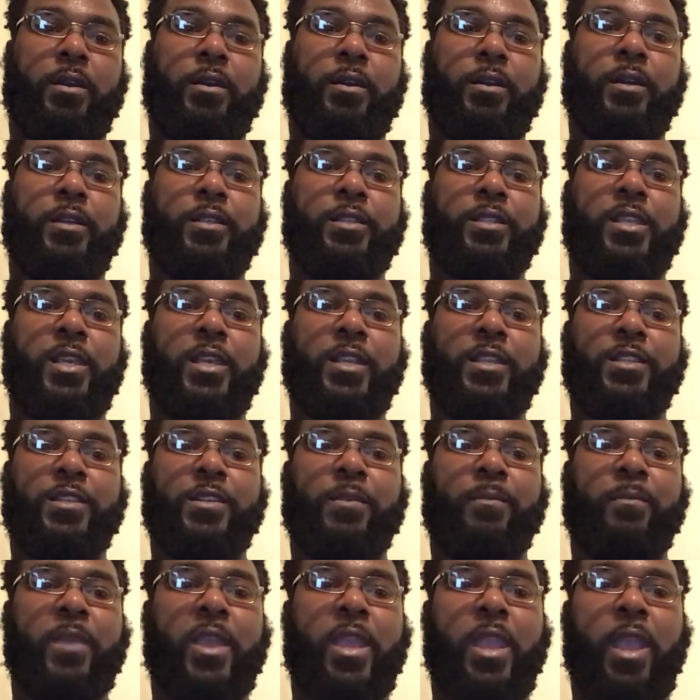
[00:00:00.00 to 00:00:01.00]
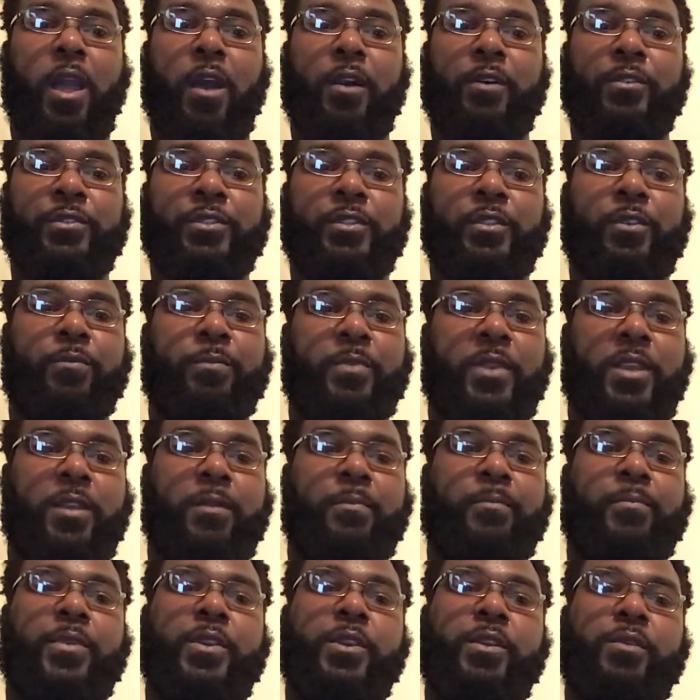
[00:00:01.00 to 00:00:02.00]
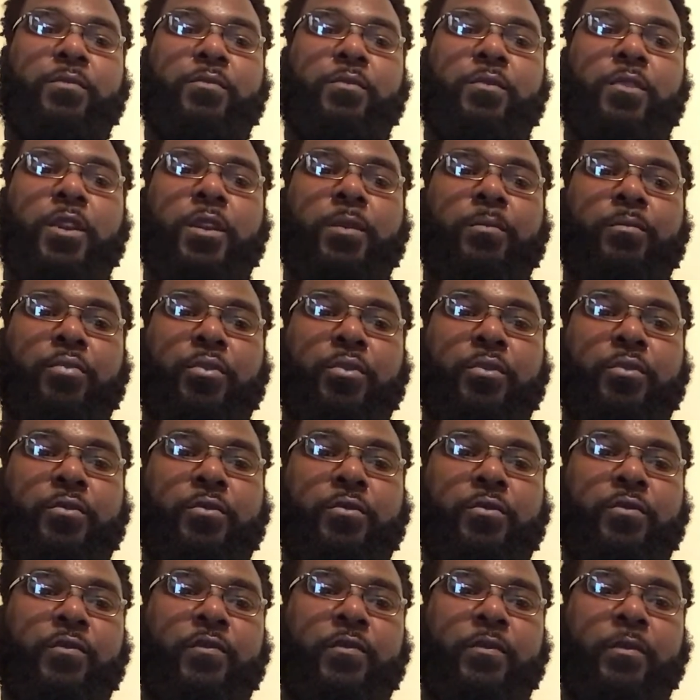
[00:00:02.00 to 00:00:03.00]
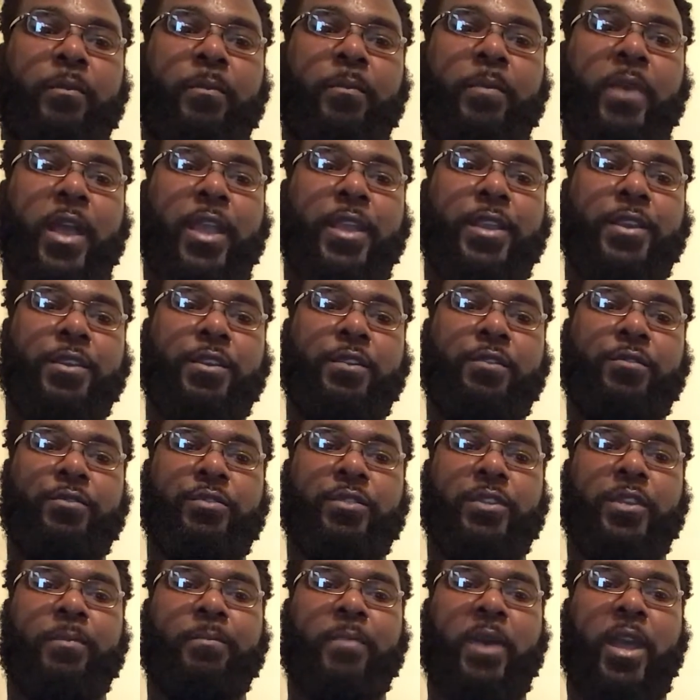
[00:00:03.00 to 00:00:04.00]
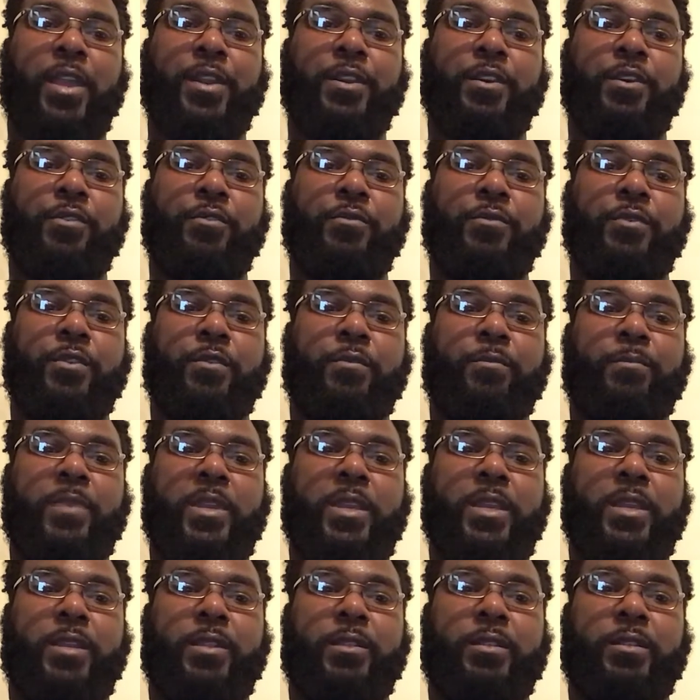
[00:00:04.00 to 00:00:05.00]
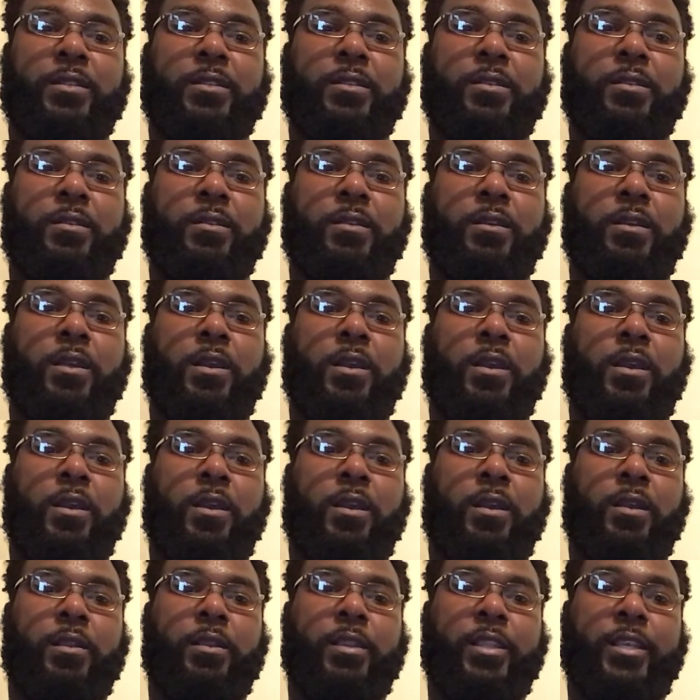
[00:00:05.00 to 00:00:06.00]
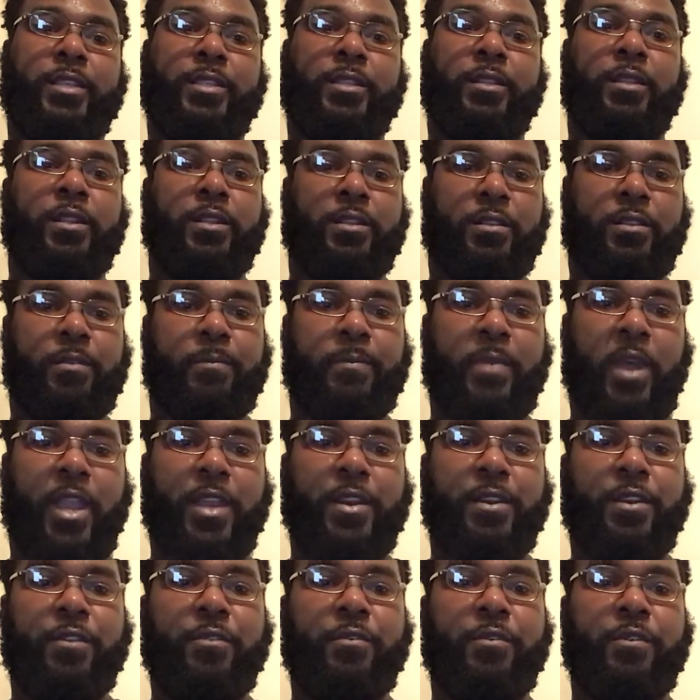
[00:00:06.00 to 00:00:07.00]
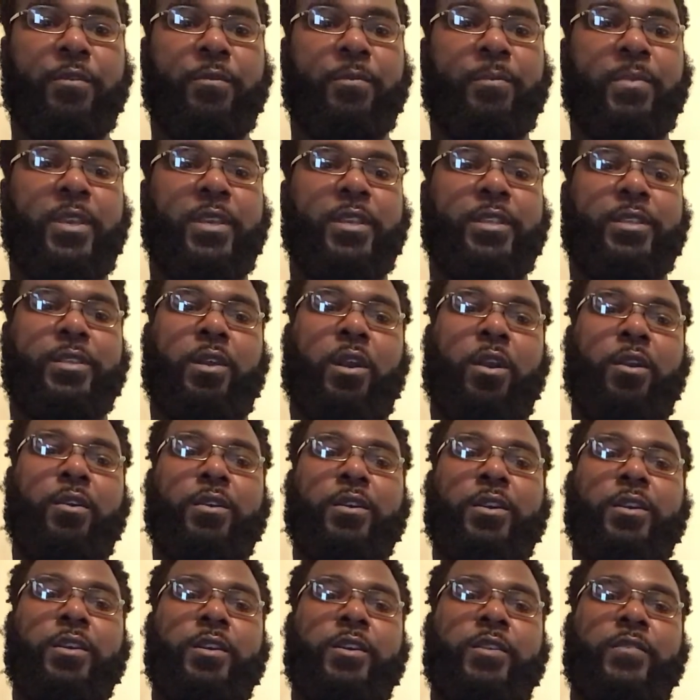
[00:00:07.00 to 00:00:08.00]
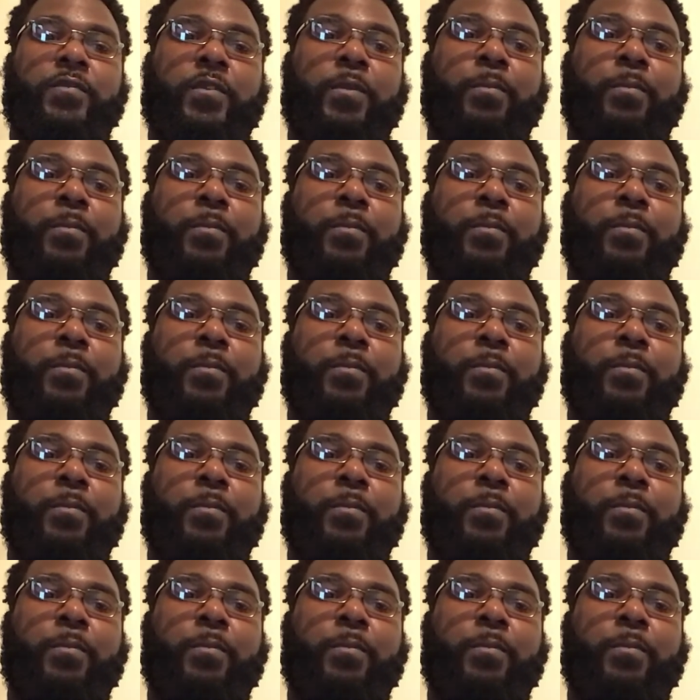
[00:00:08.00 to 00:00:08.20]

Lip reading: Attention may also be improved by using binaural beats. Listening to binaural beats are good for